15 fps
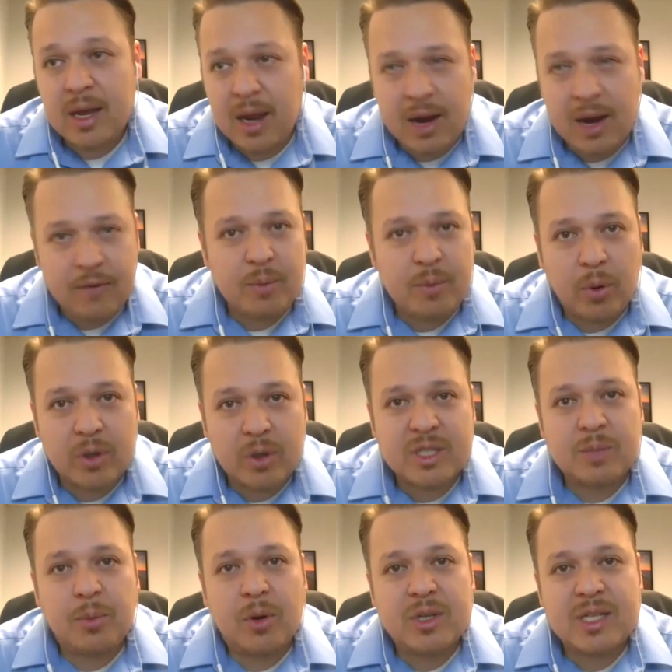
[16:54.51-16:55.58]
every person's
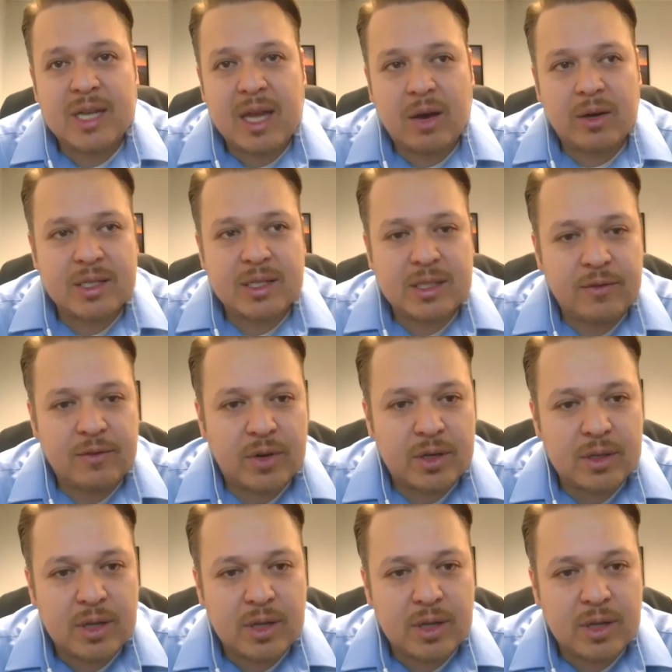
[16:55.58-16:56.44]
personality is different.